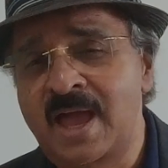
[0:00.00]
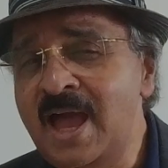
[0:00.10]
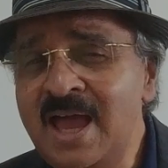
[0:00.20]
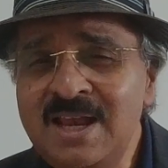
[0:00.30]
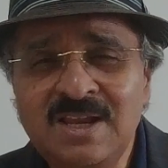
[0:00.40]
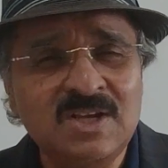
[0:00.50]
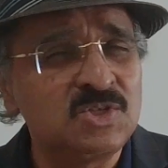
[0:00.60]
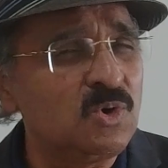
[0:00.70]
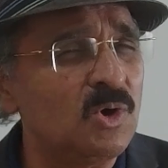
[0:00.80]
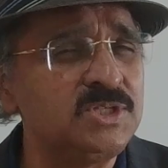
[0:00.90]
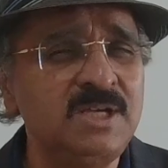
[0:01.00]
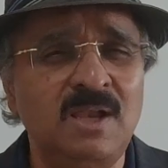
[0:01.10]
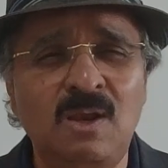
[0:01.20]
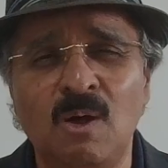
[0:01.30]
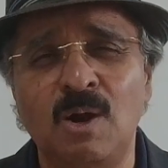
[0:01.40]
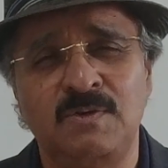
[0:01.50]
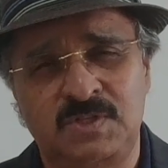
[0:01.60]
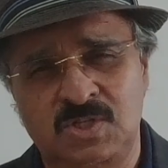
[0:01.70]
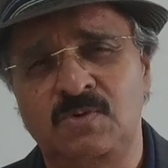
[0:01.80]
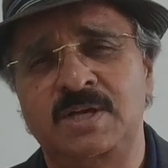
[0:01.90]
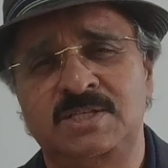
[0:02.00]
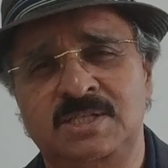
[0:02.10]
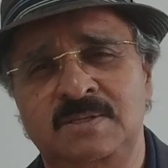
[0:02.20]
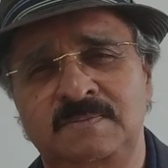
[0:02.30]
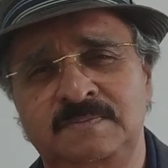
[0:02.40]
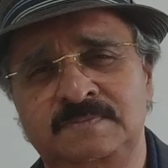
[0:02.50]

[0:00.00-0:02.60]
And it's causing a lot of stress.